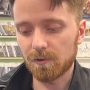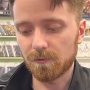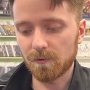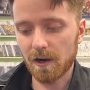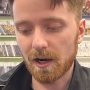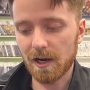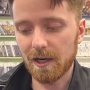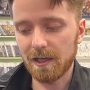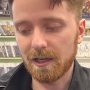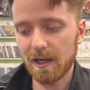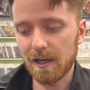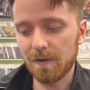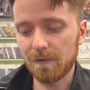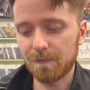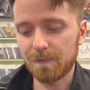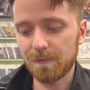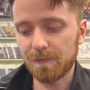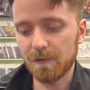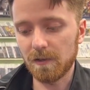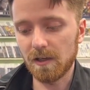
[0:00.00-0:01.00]
right,
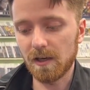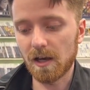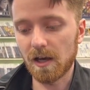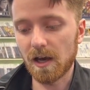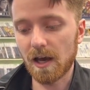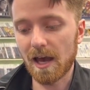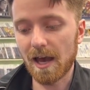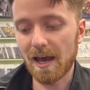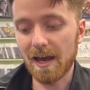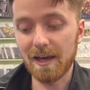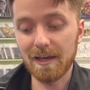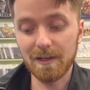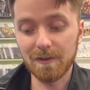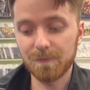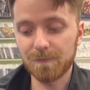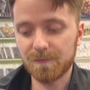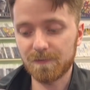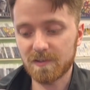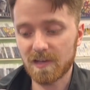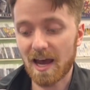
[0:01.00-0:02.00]
if
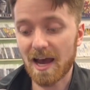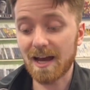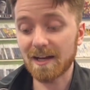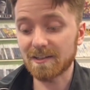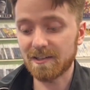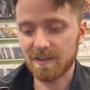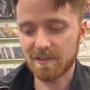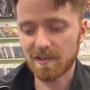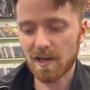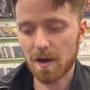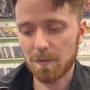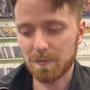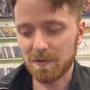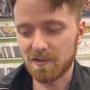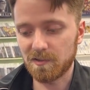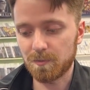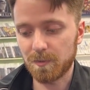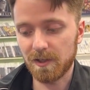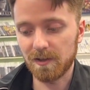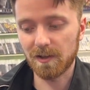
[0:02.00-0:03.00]
tactics happens to be